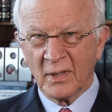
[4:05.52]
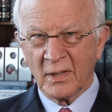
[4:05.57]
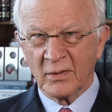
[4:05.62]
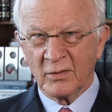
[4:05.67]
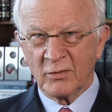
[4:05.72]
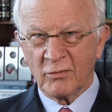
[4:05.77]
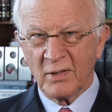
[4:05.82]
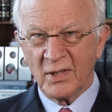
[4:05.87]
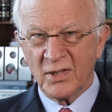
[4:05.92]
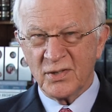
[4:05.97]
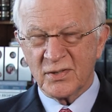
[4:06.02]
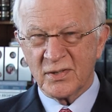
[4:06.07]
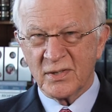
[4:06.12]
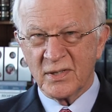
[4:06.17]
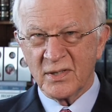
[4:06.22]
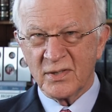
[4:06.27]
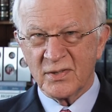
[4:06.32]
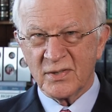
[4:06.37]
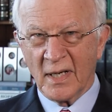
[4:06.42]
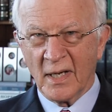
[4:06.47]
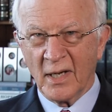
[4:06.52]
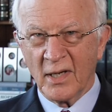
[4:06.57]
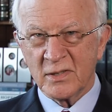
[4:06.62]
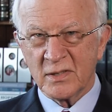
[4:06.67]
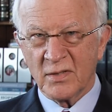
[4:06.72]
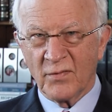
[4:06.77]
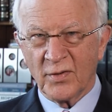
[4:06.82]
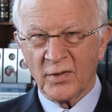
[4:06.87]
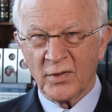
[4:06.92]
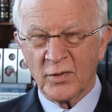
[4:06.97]
increased the
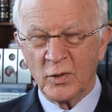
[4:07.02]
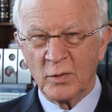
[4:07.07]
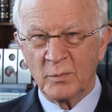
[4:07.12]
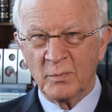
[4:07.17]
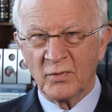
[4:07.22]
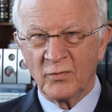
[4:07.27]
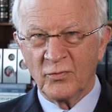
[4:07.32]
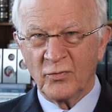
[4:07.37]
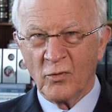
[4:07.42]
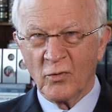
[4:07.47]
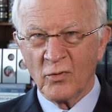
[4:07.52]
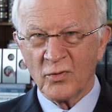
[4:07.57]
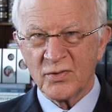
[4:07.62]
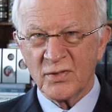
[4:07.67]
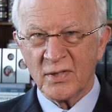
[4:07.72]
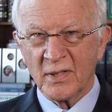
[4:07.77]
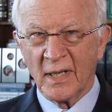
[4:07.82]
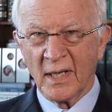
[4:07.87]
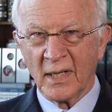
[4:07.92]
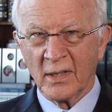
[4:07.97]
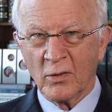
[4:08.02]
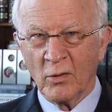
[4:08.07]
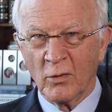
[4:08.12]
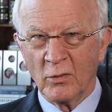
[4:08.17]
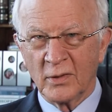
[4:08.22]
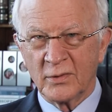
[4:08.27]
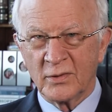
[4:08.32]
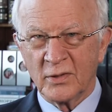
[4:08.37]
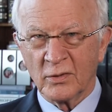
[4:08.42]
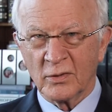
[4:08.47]
size of the Cuban force in
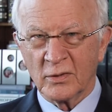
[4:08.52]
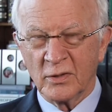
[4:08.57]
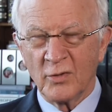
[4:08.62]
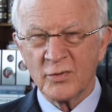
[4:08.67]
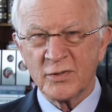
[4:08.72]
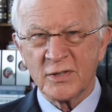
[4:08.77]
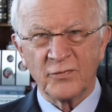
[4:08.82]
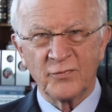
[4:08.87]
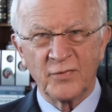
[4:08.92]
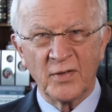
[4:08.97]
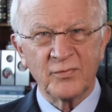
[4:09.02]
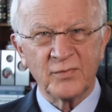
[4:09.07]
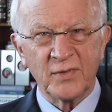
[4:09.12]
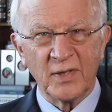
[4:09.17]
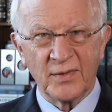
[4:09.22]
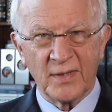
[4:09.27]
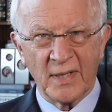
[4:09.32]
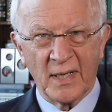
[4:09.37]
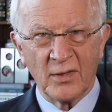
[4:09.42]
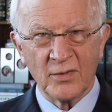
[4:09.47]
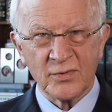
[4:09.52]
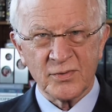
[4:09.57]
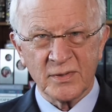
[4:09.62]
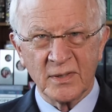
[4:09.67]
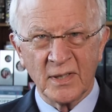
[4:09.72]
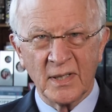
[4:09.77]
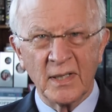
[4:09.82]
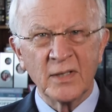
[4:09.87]
Angola to close to 50,000,